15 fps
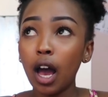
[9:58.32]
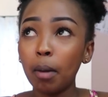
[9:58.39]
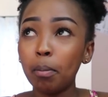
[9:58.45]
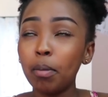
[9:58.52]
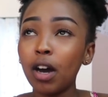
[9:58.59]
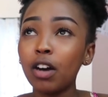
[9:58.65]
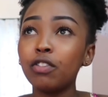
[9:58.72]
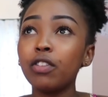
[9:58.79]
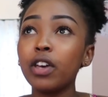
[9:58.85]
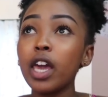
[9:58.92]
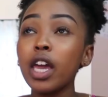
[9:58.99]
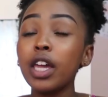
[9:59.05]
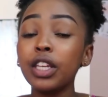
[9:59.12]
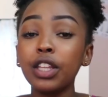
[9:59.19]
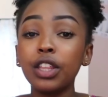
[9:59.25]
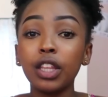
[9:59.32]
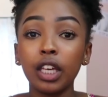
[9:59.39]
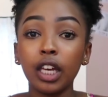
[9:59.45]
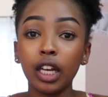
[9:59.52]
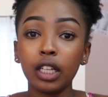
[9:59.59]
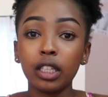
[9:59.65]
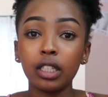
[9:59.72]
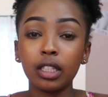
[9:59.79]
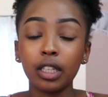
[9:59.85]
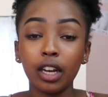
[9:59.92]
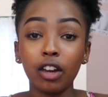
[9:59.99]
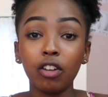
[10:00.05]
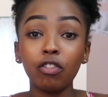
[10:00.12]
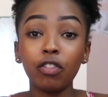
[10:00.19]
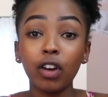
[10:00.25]
above anything else
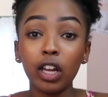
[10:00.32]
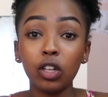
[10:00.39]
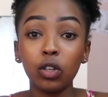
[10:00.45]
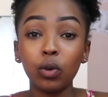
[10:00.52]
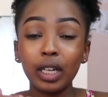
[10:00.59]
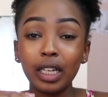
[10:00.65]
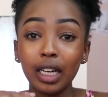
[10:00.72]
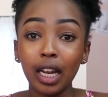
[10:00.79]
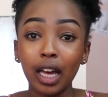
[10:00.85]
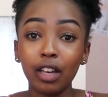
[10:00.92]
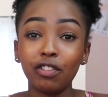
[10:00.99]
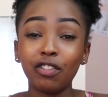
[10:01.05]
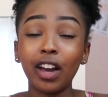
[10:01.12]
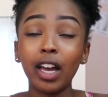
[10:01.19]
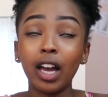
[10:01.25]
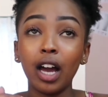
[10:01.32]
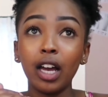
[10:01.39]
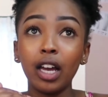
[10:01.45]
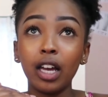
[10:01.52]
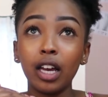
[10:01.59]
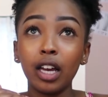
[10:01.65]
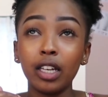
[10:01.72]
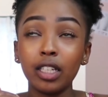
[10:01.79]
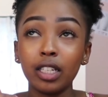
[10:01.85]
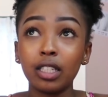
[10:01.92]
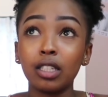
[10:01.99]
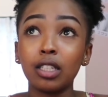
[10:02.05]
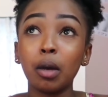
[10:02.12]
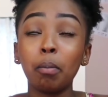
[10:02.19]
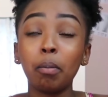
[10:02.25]
that I value in life
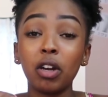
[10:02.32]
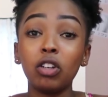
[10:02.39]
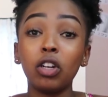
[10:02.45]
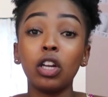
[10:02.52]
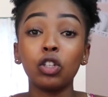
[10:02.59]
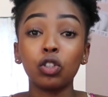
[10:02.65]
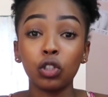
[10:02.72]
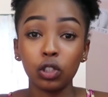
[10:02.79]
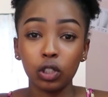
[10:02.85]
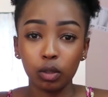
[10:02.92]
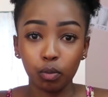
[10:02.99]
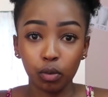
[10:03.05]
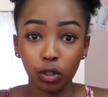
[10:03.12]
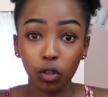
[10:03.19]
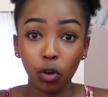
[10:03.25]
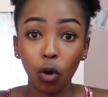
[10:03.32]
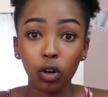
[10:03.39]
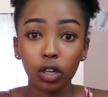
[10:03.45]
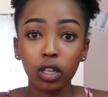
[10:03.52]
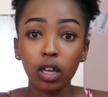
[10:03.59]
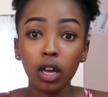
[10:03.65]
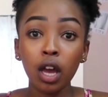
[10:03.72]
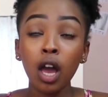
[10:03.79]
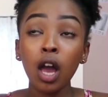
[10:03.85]
is my relationship with God.